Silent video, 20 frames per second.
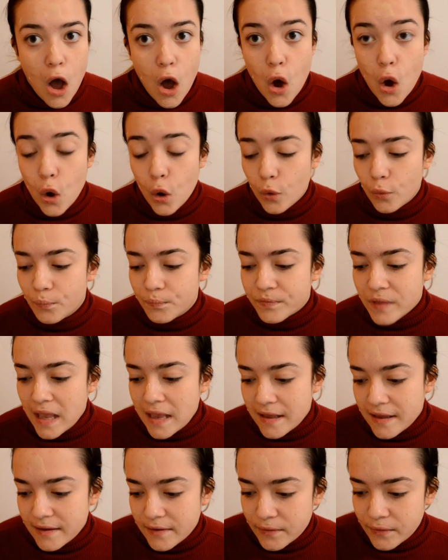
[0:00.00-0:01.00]
Oh,
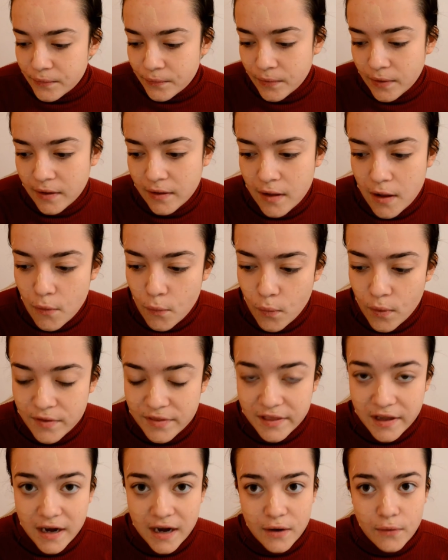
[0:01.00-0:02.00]
well,
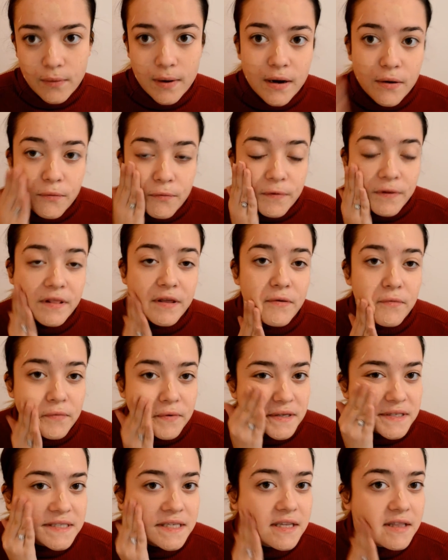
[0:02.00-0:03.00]
one that I read really
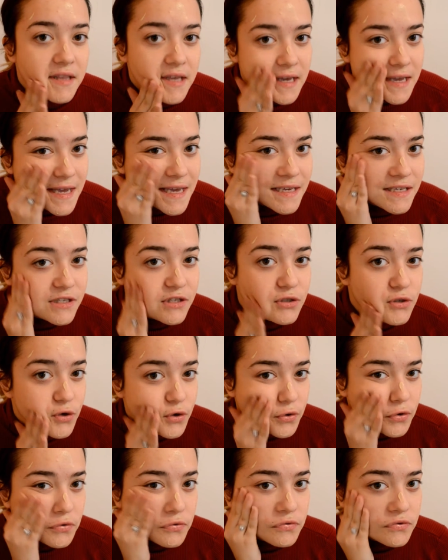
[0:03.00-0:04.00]
recently is
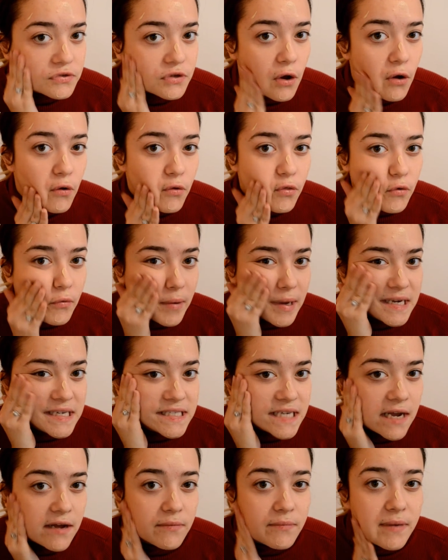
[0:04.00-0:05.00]
Turtles All the Way
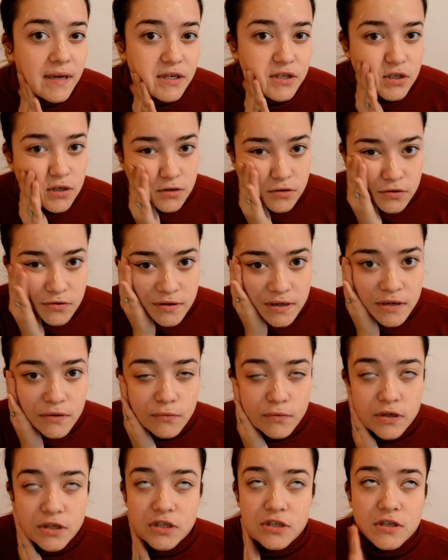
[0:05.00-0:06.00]
Down by John
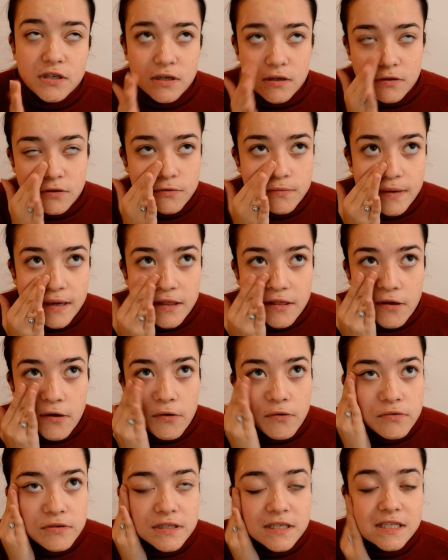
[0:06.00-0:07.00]
Green, which deals with
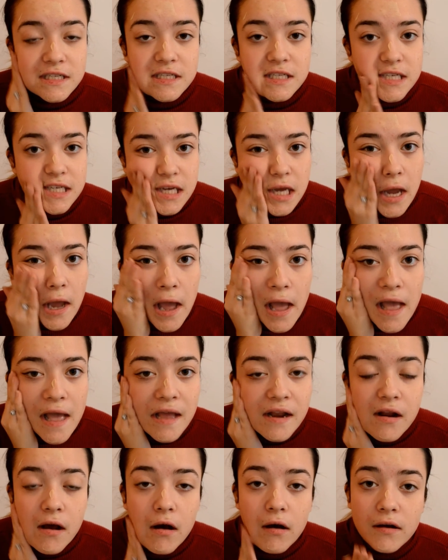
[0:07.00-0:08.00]
OCD,
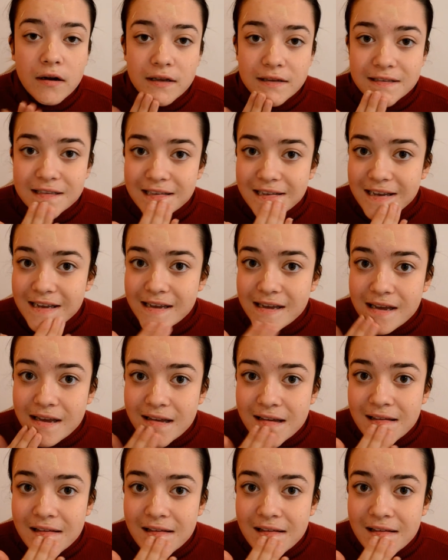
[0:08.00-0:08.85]
and honestly,